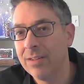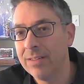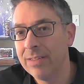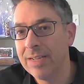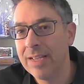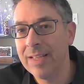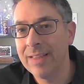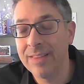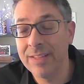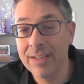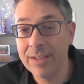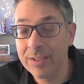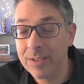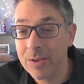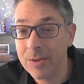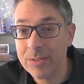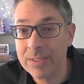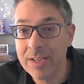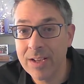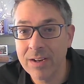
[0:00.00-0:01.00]
And then it
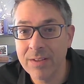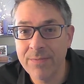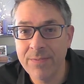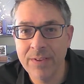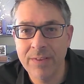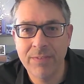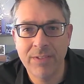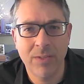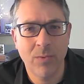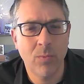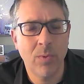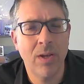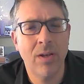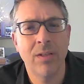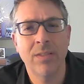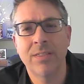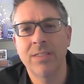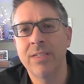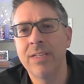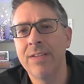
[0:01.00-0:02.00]
goes down to $50. Well,
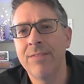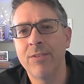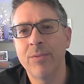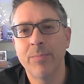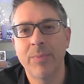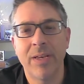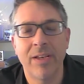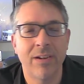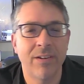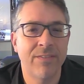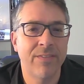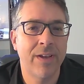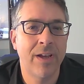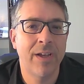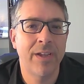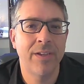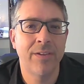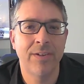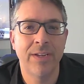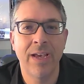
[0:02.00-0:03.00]
it's an even better
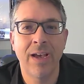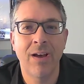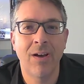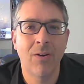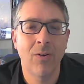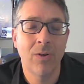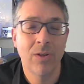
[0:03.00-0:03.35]
value now.